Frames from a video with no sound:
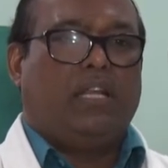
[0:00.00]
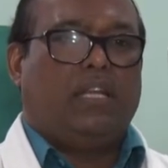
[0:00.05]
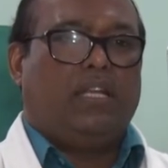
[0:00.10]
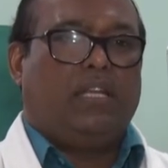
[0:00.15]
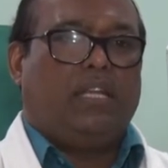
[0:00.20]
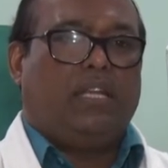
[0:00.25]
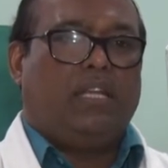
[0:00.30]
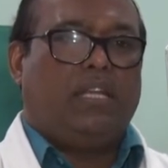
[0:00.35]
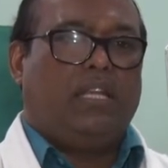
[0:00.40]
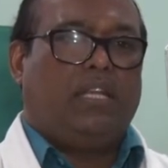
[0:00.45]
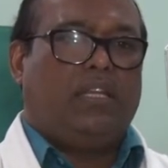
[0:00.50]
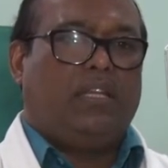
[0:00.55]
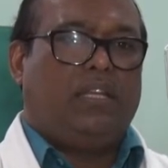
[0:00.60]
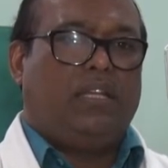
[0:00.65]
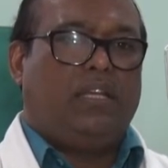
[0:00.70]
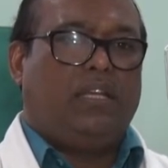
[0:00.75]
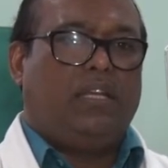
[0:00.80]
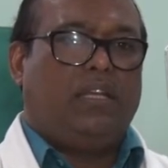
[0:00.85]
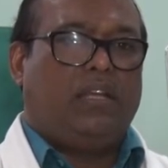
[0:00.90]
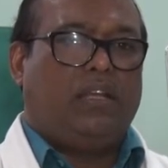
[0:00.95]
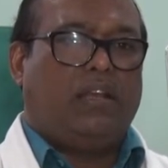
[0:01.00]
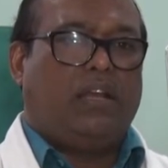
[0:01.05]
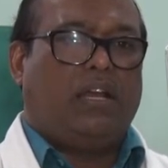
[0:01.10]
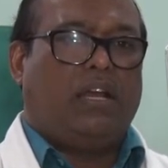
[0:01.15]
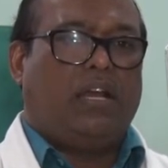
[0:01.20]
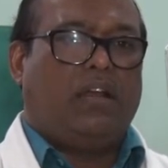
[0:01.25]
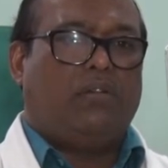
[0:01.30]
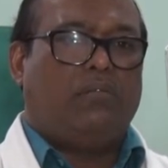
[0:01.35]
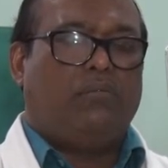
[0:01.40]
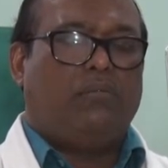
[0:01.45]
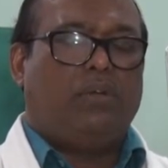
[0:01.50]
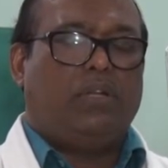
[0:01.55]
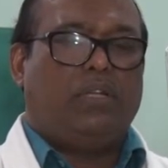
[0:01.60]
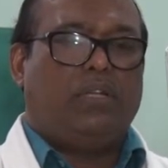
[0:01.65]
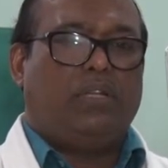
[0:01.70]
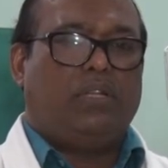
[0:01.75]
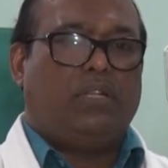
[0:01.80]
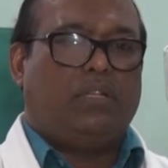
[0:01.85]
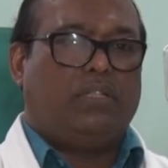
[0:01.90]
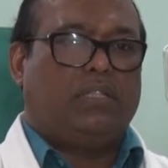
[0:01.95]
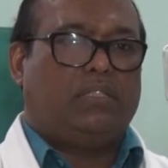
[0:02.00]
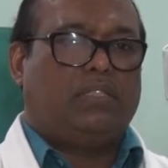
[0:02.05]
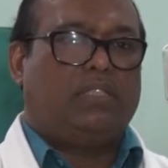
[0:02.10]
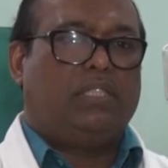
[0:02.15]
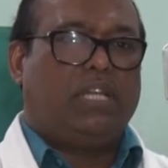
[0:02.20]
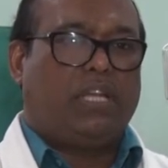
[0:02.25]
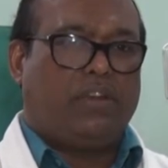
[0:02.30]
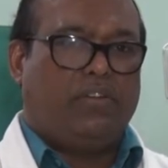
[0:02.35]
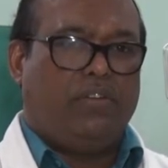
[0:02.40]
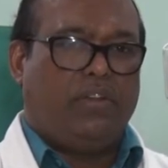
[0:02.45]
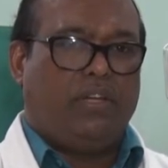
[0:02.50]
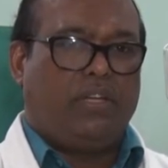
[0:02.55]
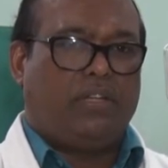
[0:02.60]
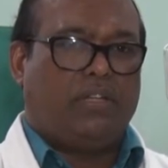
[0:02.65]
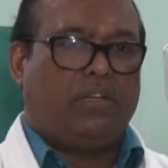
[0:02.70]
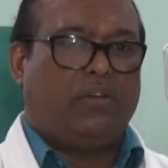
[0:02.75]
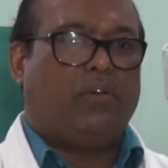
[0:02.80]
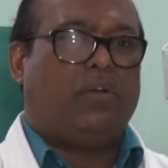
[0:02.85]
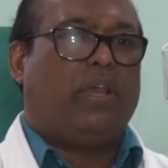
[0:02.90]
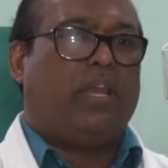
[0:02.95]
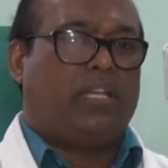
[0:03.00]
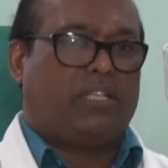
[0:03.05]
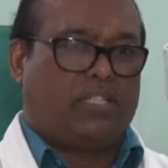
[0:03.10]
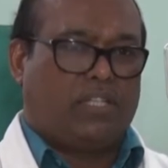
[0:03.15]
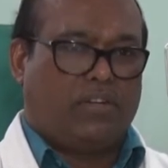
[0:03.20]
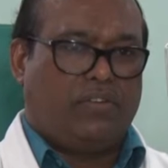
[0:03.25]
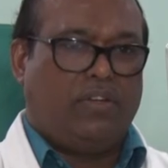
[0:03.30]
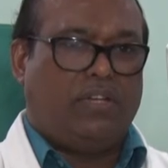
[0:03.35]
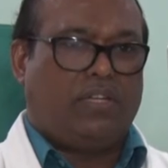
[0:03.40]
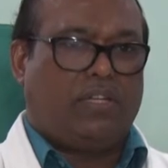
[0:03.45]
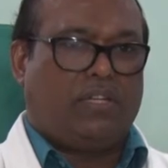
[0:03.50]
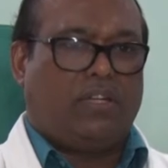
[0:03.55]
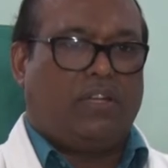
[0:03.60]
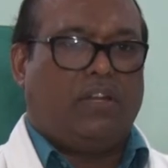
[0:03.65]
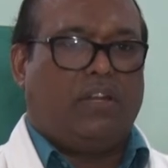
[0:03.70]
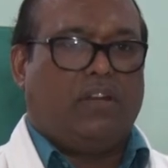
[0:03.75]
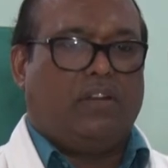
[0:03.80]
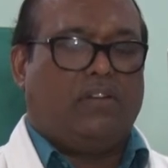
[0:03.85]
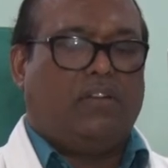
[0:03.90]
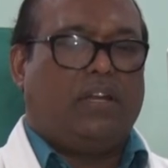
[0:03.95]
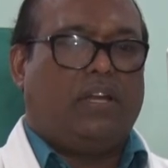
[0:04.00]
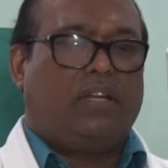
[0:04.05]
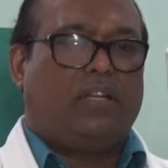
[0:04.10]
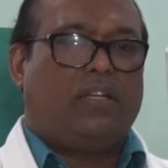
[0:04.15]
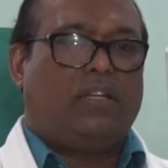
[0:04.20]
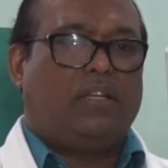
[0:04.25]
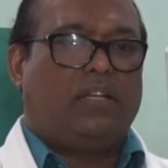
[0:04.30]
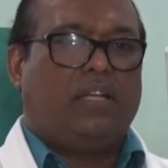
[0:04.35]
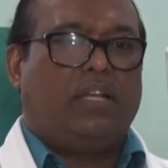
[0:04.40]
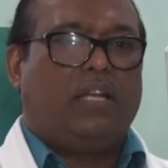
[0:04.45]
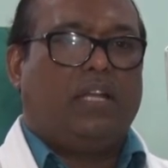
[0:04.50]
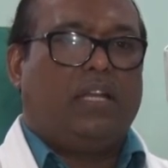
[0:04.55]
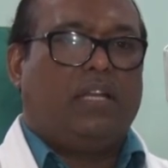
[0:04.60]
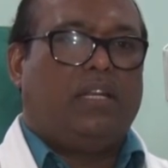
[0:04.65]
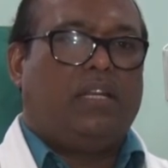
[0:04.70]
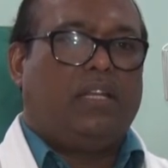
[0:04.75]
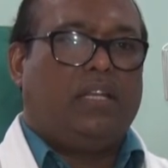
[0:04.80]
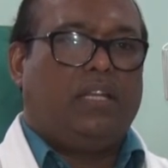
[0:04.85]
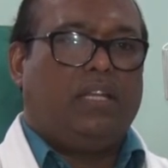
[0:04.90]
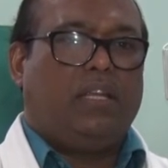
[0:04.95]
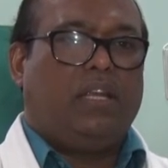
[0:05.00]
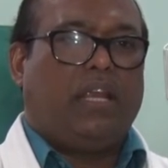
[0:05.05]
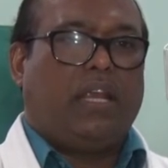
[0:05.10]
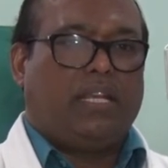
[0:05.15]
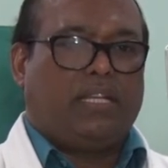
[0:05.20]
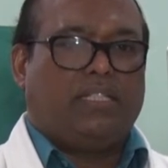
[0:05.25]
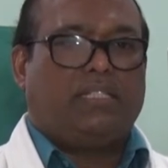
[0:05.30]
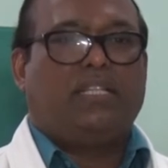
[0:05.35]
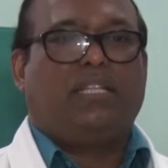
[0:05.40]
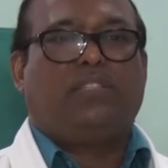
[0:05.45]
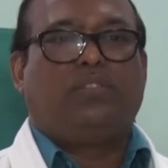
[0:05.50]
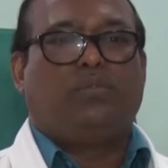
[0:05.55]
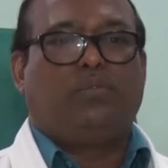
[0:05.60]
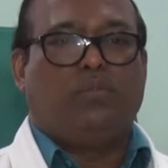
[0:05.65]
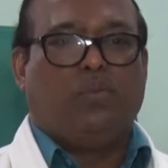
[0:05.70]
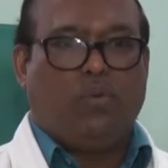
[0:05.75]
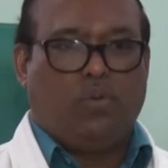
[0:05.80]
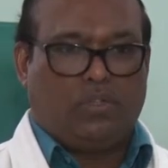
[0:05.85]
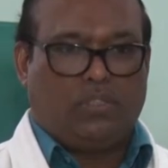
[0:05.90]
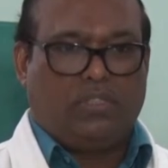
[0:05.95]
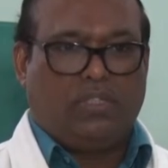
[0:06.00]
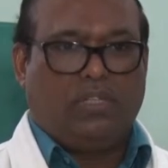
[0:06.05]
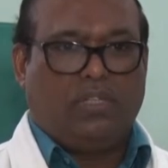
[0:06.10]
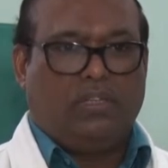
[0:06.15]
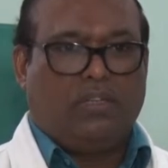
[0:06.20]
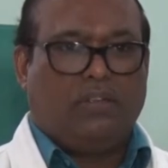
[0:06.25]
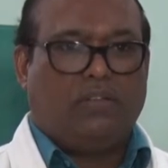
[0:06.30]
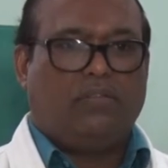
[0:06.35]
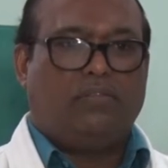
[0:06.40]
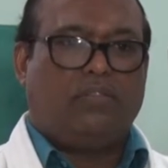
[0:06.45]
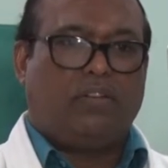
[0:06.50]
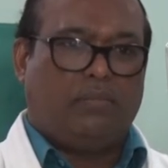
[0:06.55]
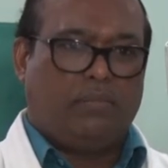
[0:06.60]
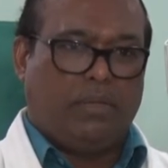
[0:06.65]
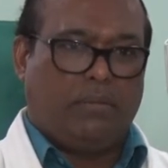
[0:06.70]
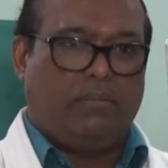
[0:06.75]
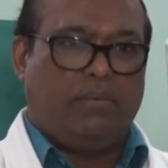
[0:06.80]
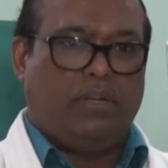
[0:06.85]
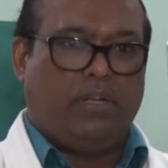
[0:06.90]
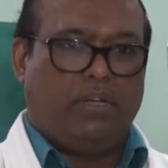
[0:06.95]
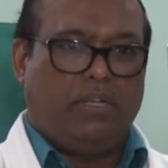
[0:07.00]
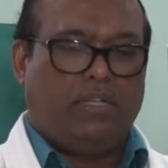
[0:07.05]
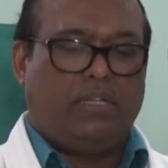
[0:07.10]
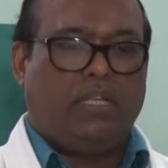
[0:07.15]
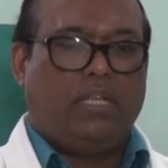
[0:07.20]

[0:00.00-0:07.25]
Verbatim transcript: the kidney um, would secrete or excrete rather the excess water from your blood